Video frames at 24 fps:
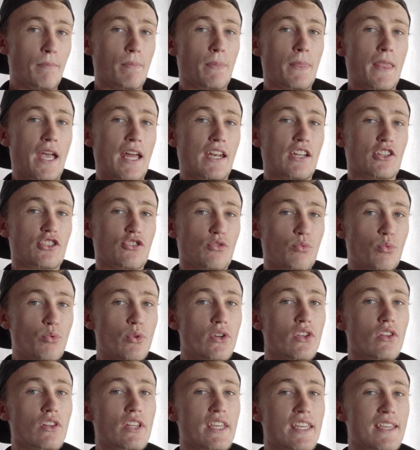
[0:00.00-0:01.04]
and it's
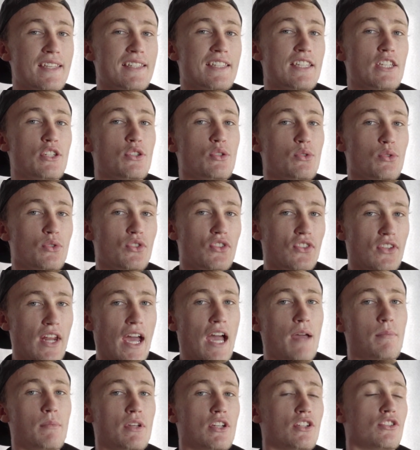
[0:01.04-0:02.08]
really easy to
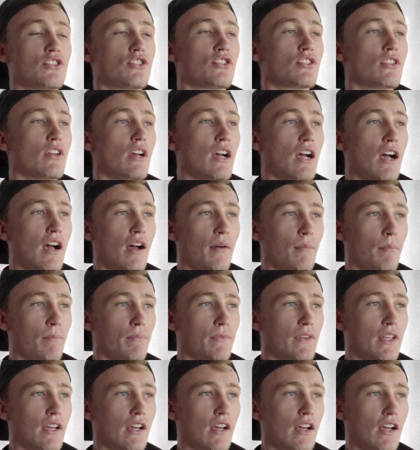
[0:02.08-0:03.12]
damage.
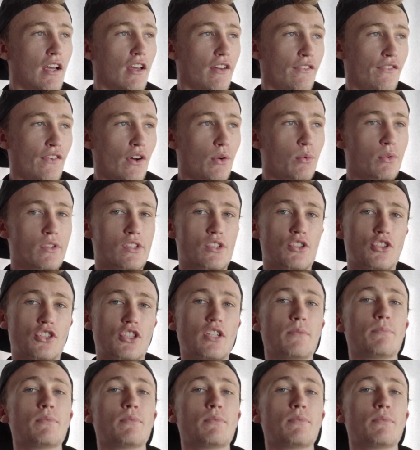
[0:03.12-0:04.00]
If I were to ship